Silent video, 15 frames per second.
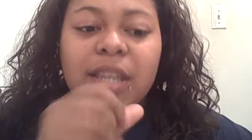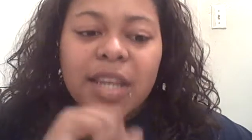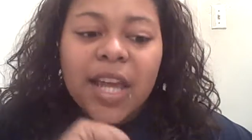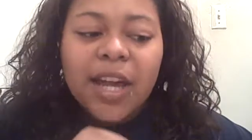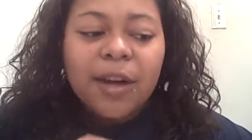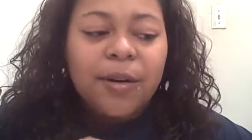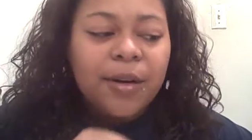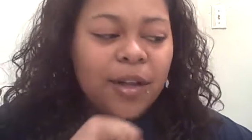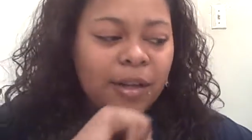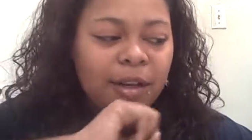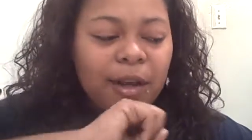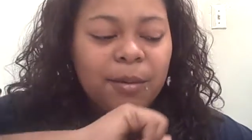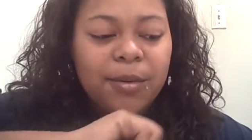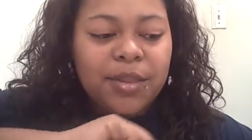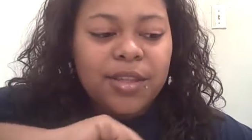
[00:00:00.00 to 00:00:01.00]
Now,
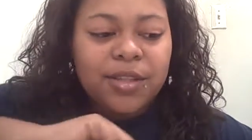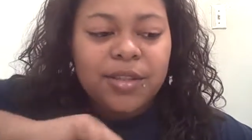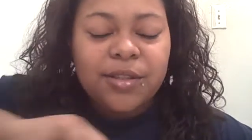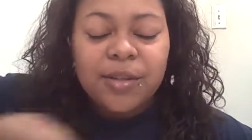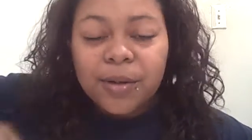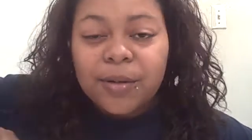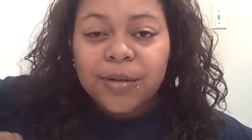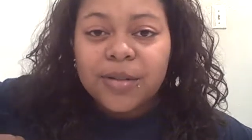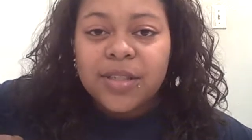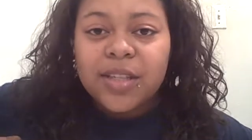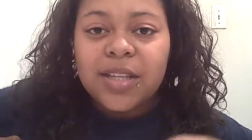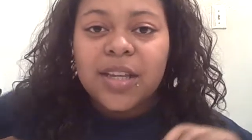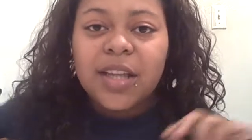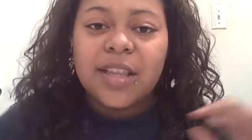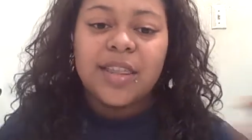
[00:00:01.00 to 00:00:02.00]
along with the soaks,
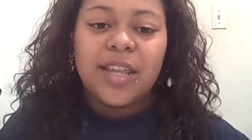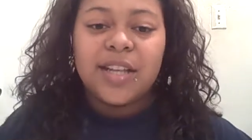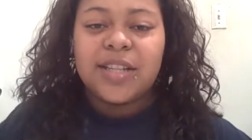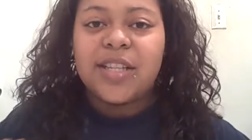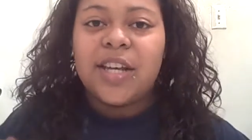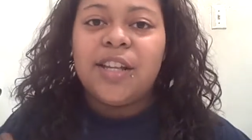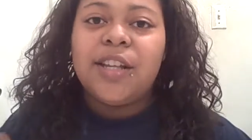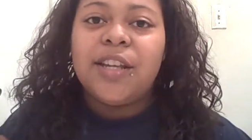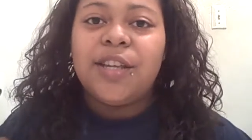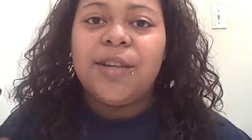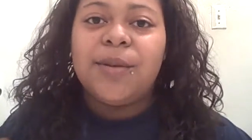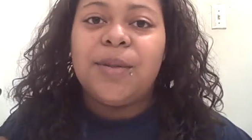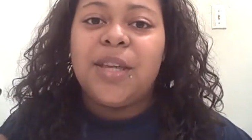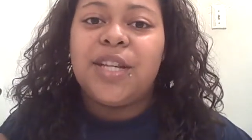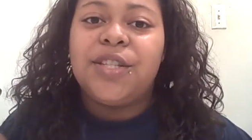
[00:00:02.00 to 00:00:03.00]
they're telling
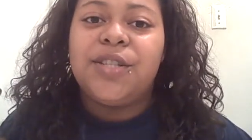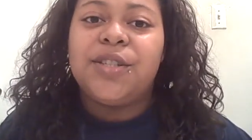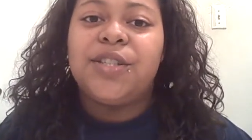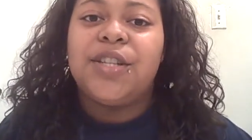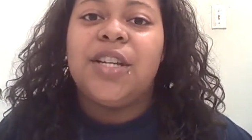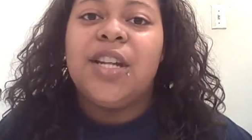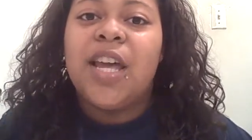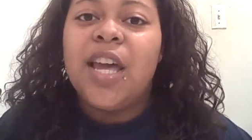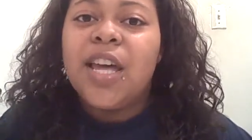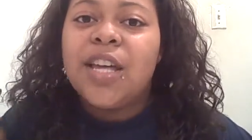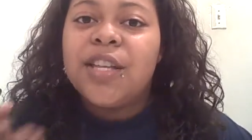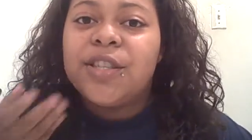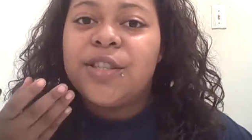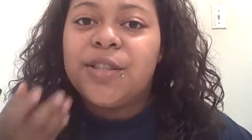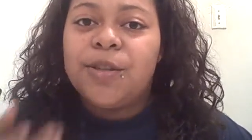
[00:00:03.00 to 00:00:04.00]
you that you should
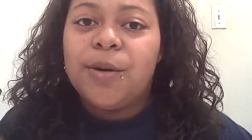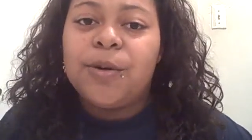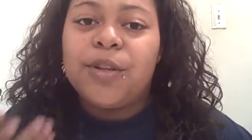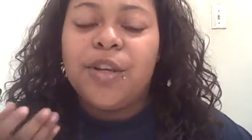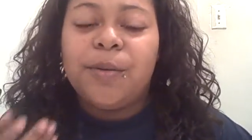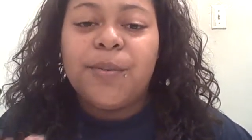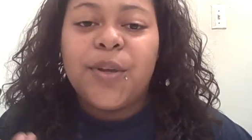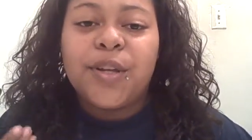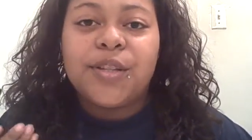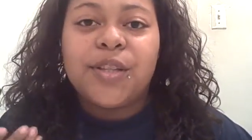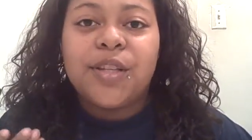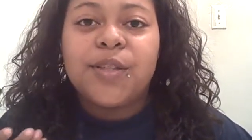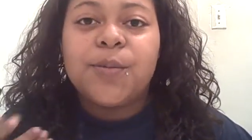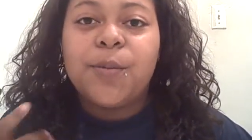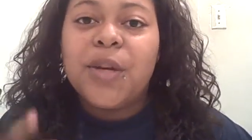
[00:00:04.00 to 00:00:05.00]
soak your
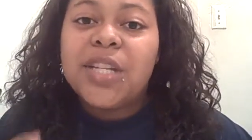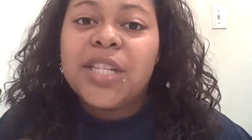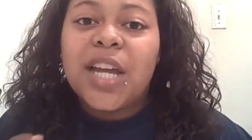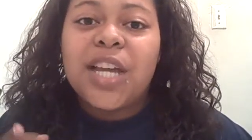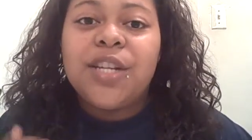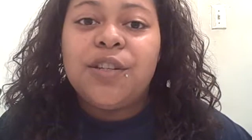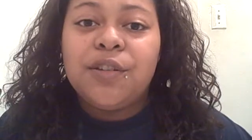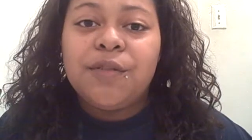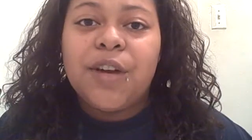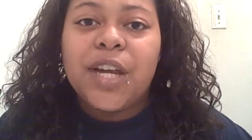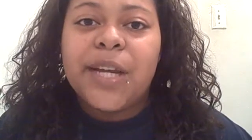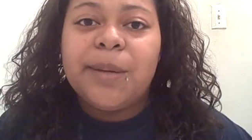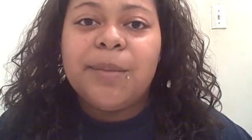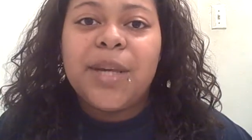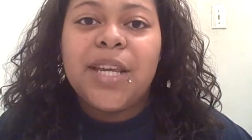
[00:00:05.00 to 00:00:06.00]
piercings, which I do
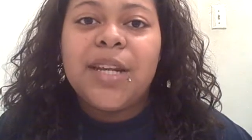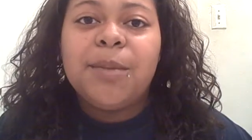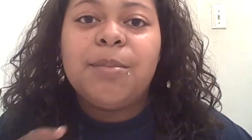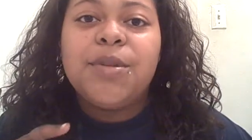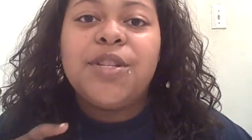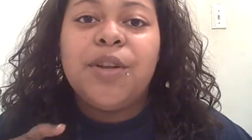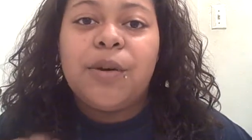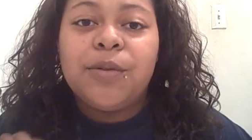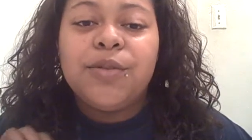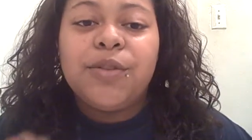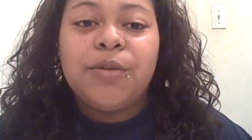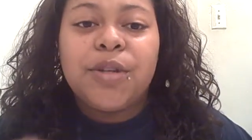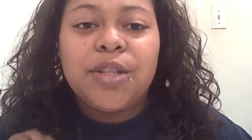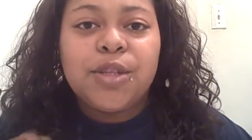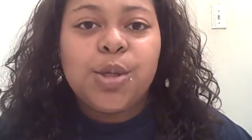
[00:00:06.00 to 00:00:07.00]
recommend, but don't
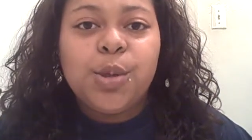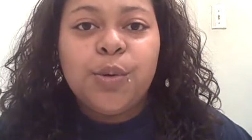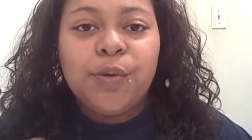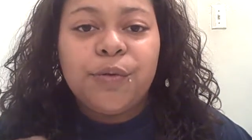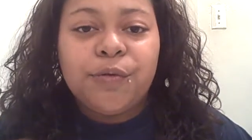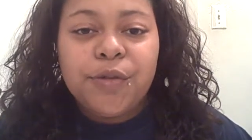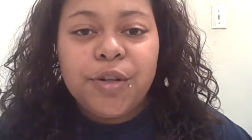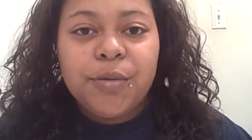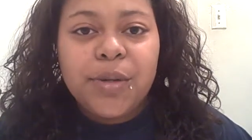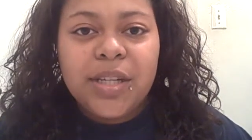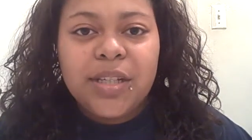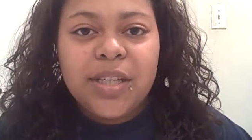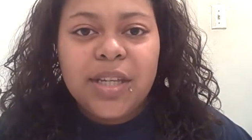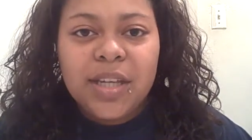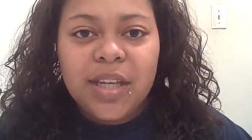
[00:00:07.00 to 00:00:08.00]
do it too
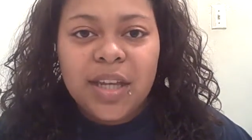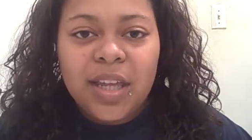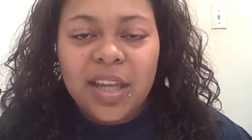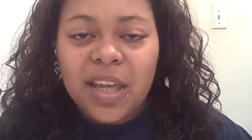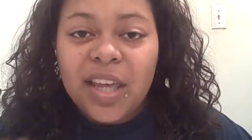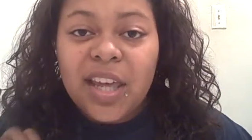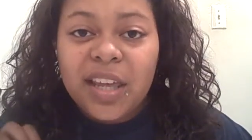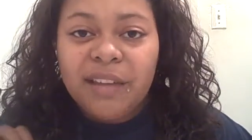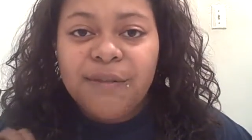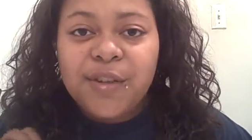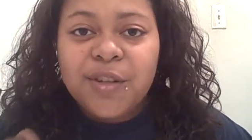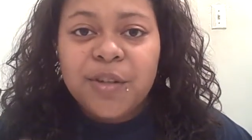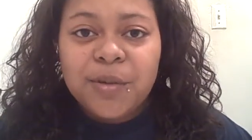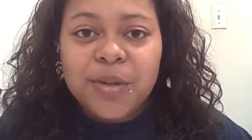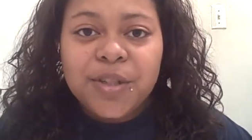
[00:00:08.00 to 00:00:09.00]
frequently. If you
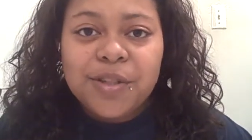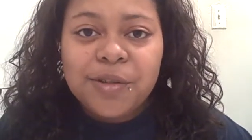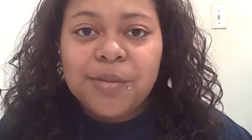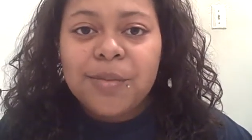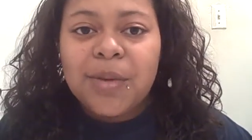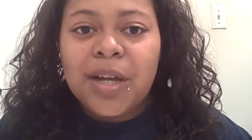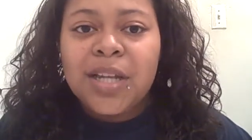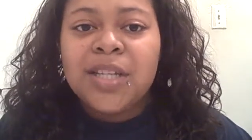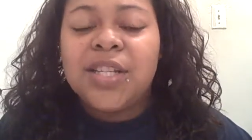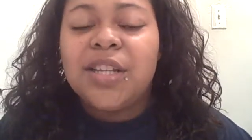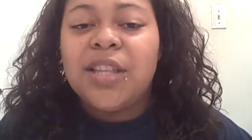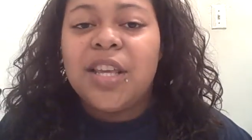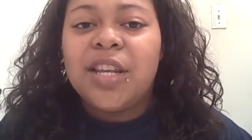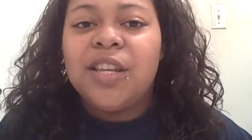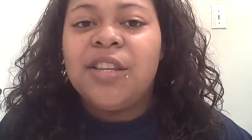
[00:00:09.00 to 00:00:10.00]
do it too much,
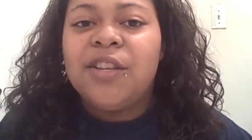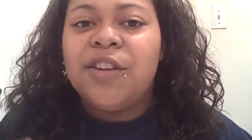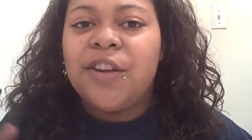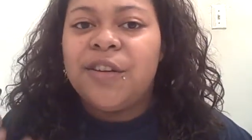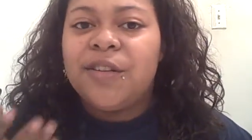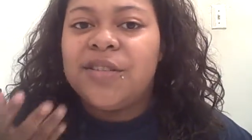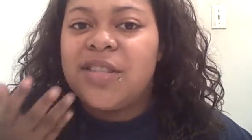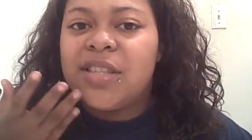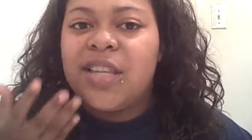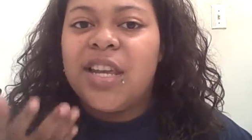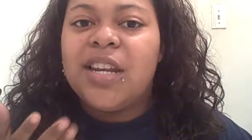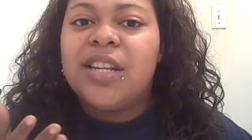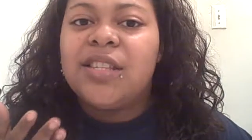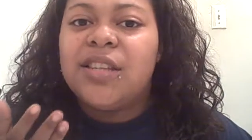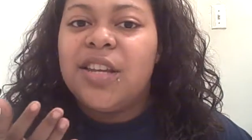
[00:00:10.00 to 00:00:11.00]
then your
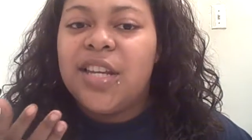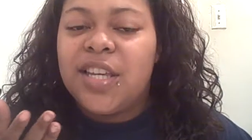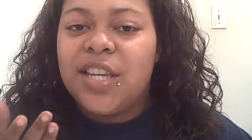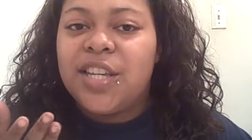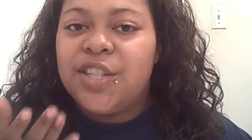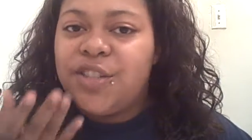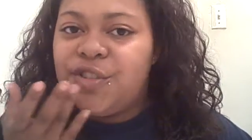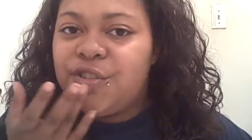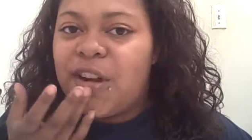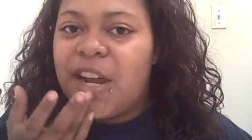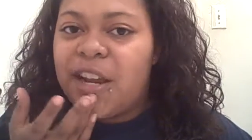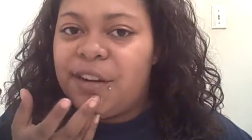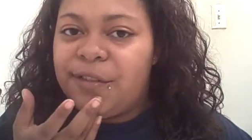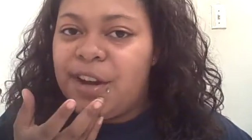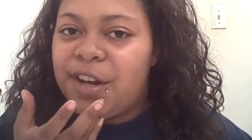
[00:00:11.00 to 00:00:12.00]
skin is going to get
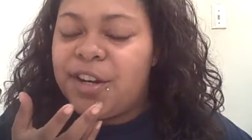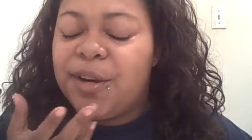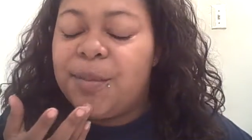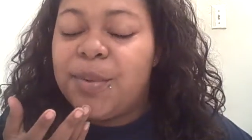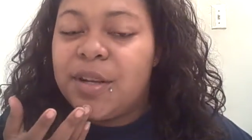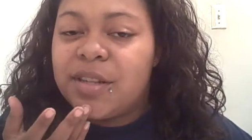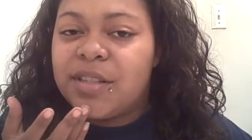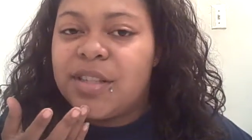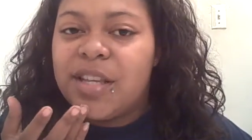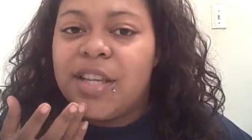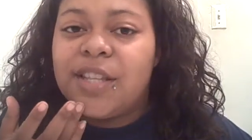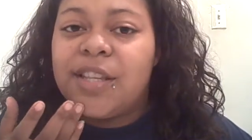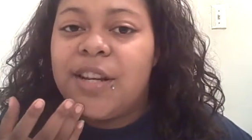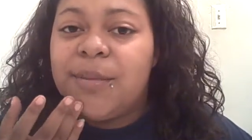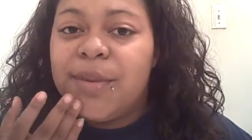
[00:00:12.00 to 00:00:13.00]
dry around your piercing.
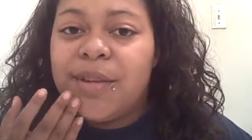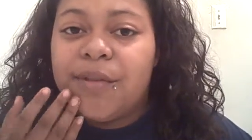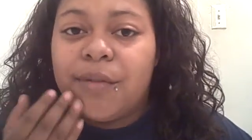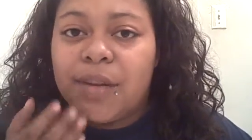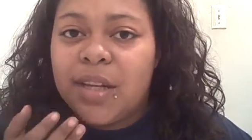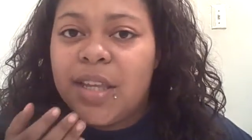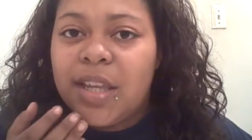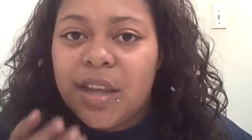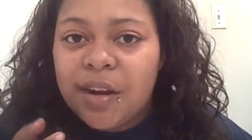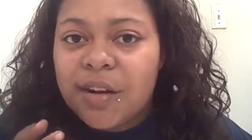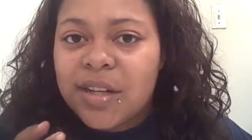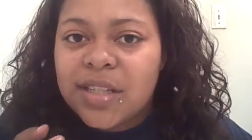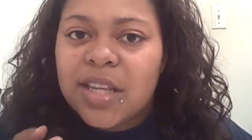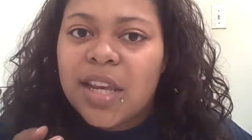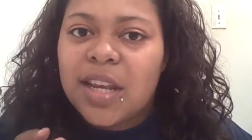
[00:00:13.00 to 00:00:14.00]
It's going to be really
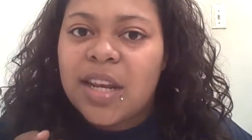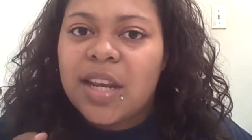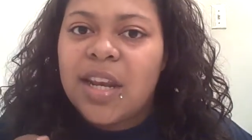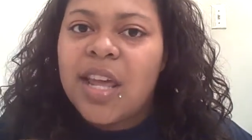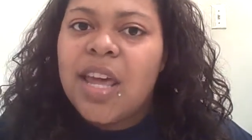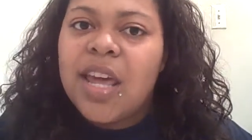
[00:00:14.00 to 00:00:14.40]
irritated,